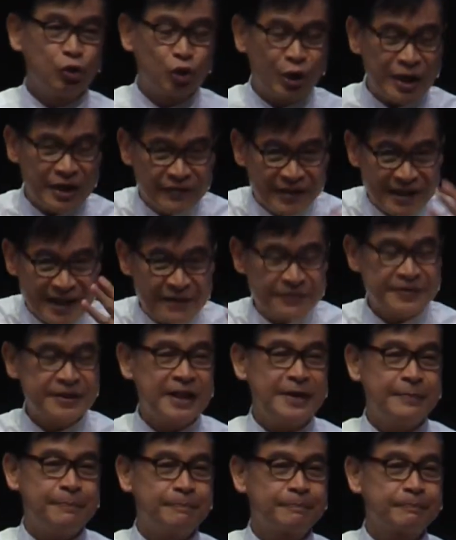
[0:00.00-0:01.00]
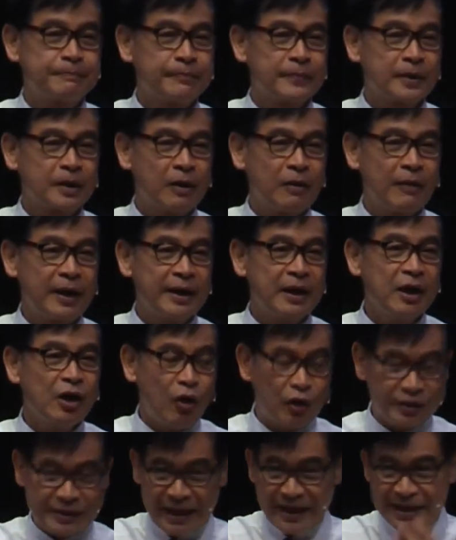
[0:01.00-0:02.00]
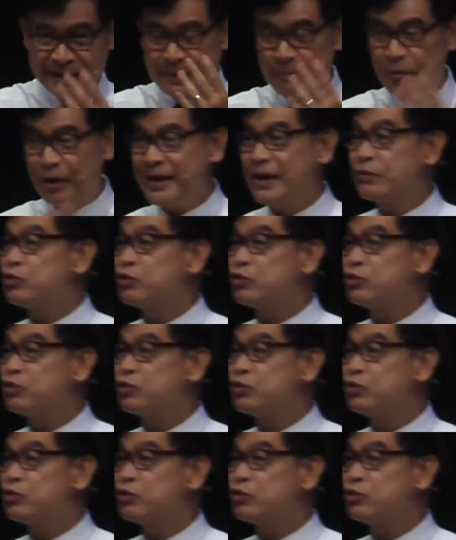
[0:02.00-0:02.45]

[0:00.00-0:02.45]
don't have enough sleep, all right? Or telling somebody